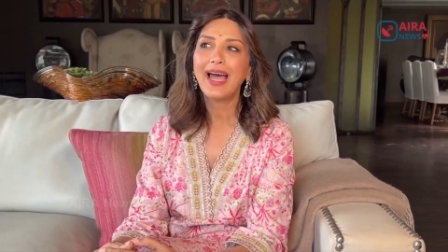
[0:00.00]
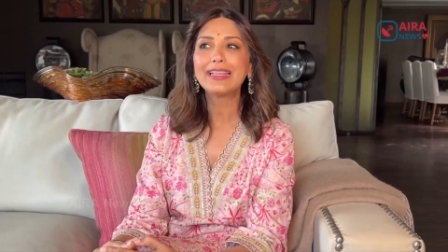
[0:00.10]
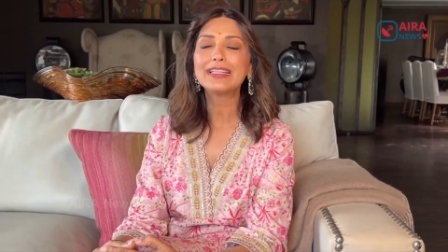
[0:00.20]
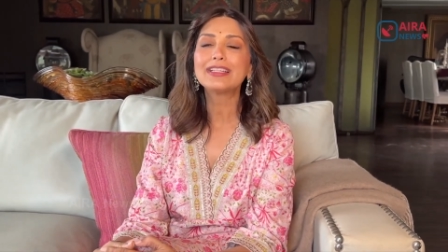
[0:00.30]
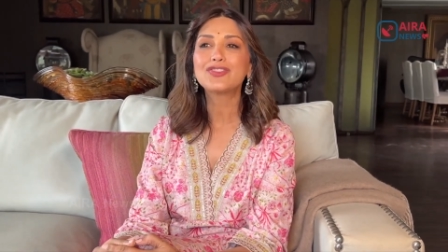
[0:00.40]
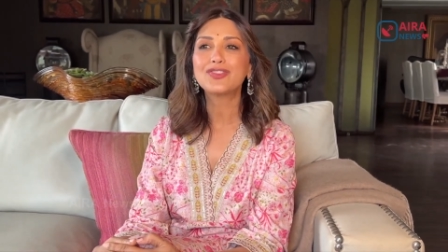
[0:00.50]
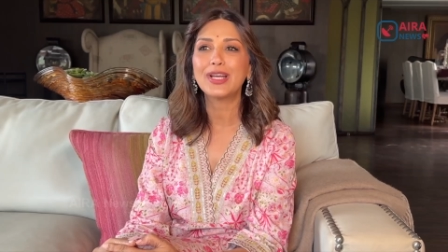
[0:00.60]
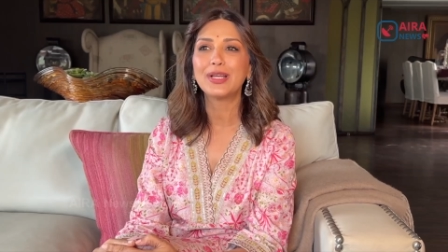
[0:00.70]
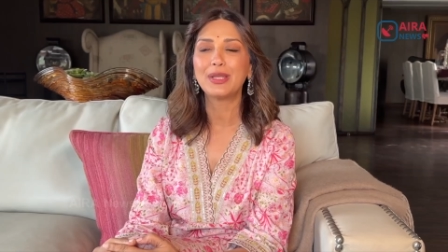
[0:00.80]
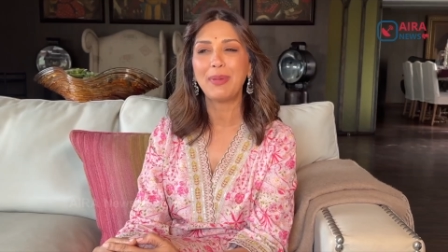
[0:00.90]
I think
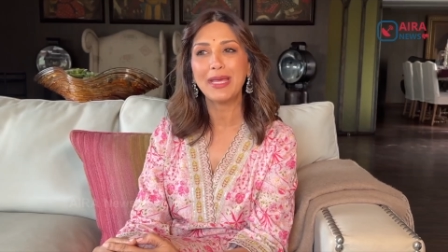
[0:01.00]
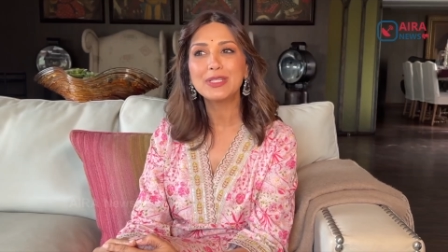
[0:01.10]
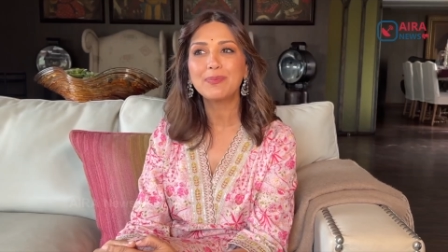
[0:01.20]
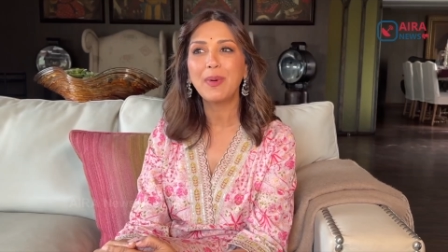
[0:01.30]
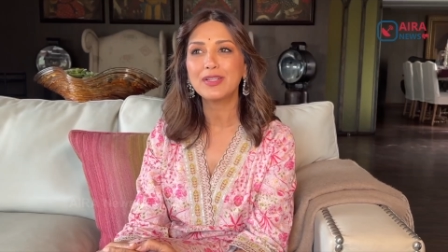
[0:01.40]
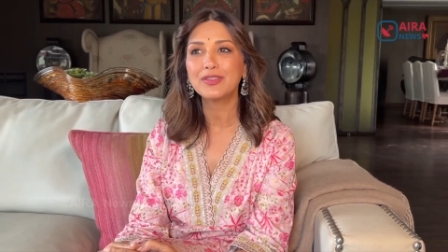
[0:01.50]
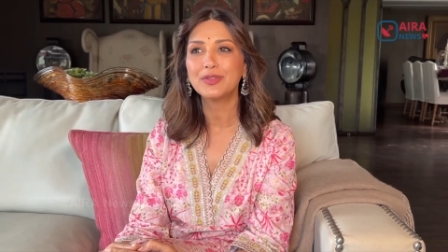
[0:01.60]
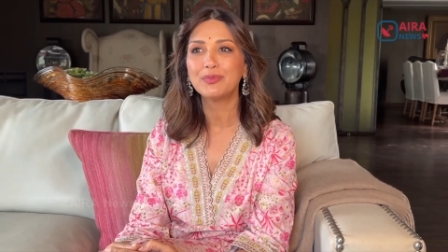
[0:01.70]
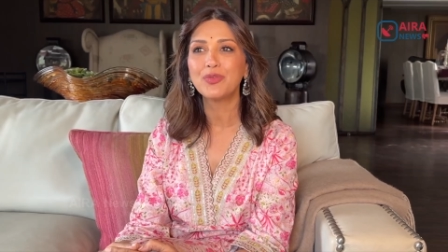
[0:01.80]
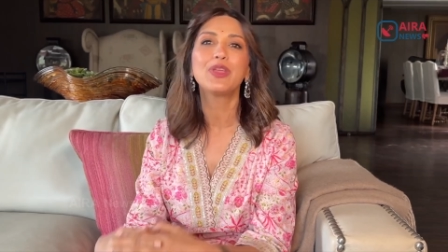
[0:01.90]
the, the best part of
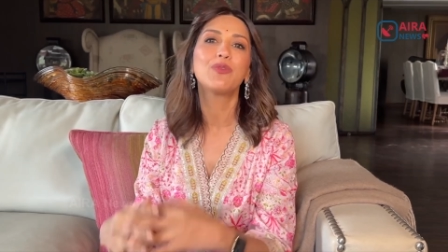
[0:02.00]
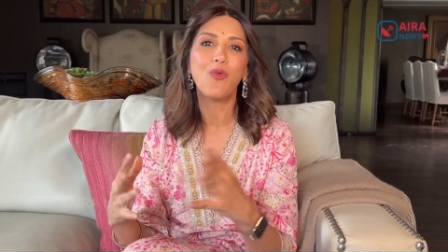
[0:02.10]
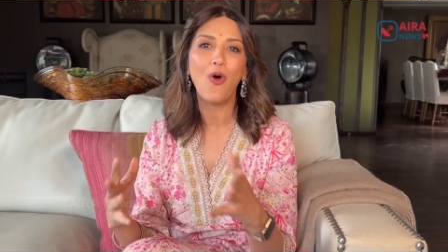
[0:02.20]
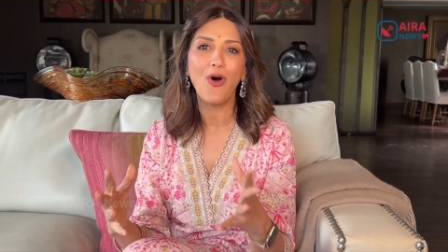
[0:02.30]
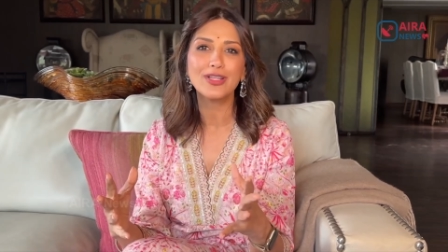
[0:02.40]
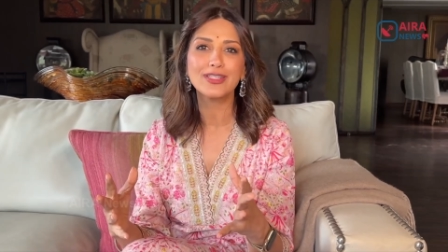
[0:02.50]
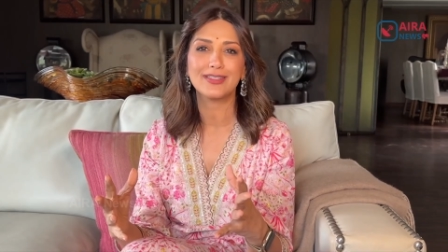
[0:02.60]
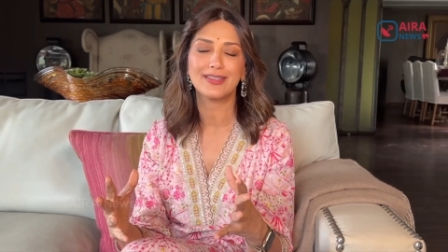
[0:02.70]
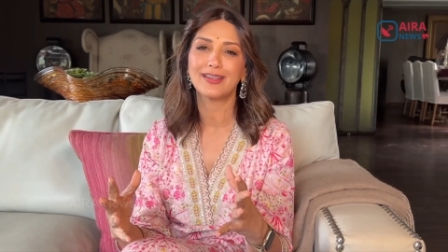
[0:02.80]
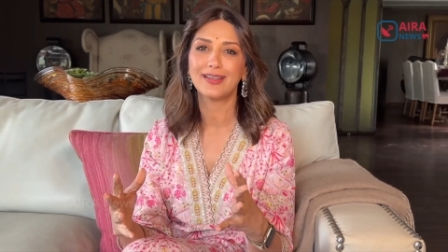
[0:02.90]
the movie was
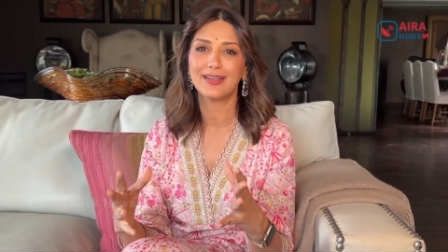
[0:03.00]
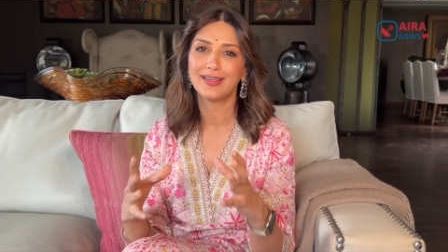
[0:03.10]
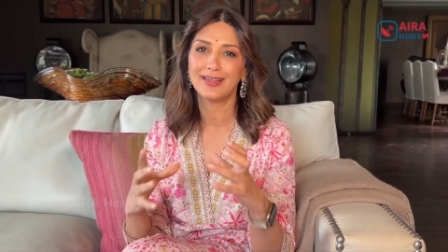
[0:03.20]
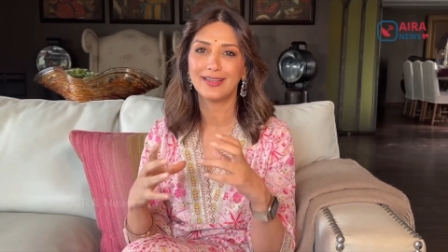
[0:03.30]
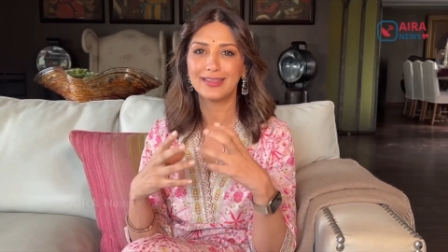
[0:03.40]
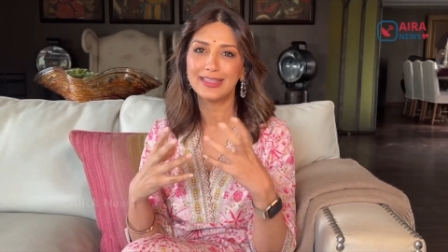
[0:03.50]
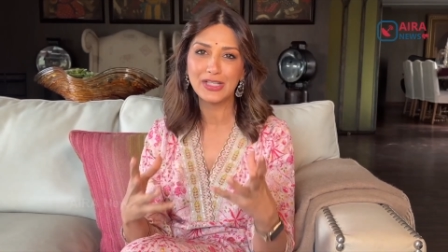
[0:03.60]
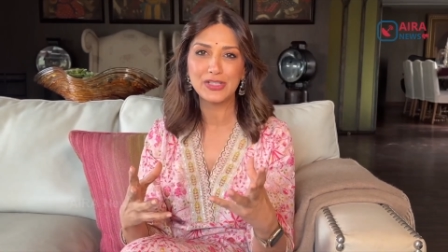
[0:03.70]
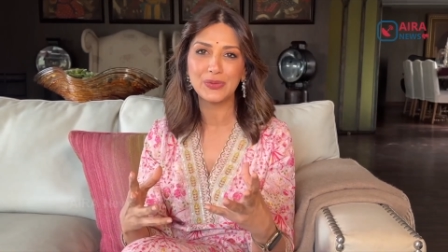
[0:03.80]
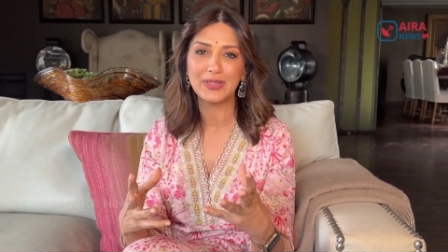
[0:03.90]
uh,
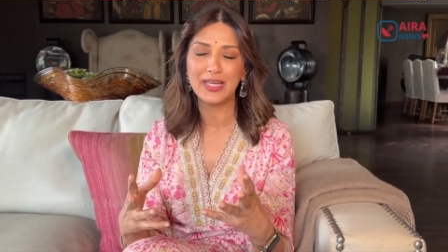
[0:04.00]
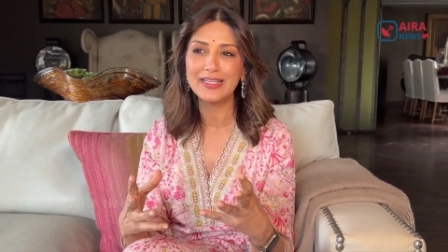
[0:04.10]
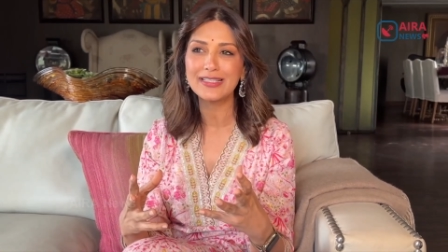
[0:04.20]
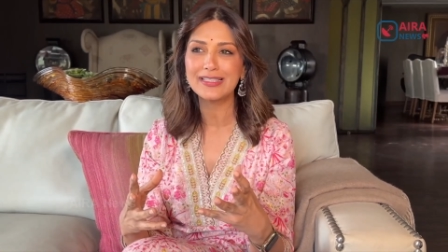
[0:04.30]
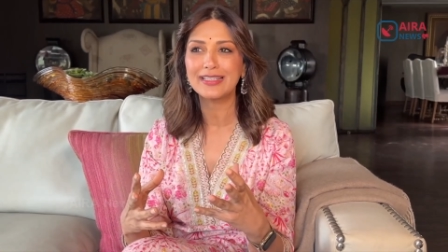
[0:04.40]
these two things.